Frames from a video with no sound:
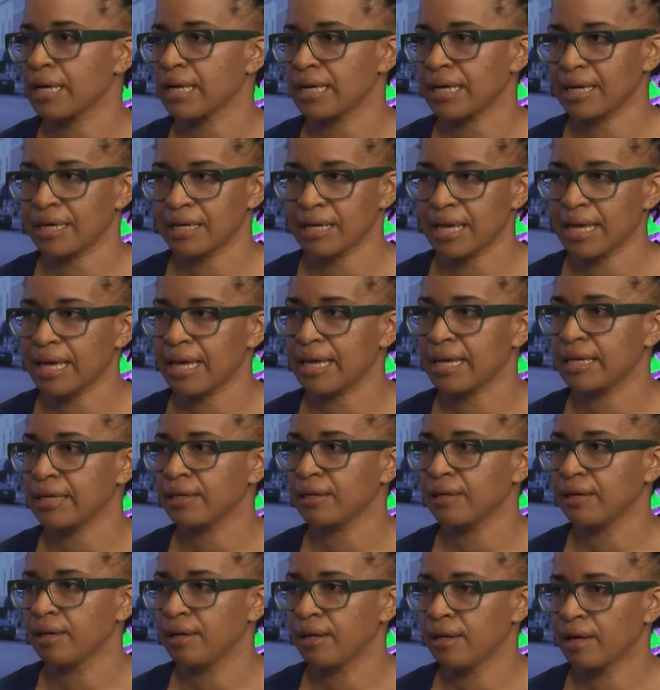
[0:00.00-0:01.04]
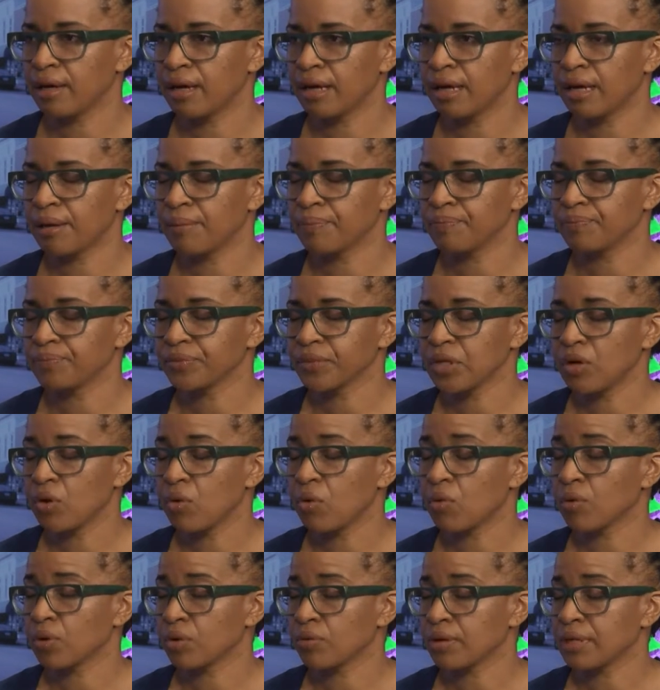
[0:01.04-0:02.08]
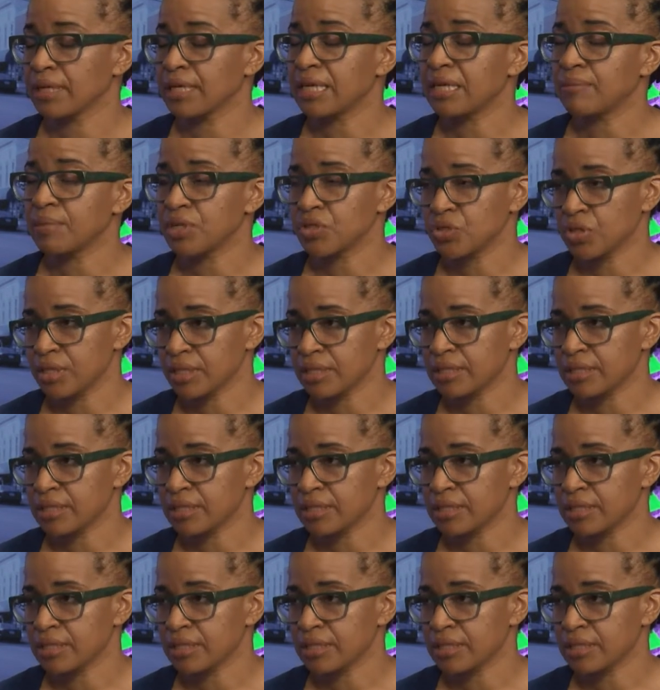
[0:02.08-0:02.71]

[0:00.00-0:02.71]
ANA, um, ordering imaging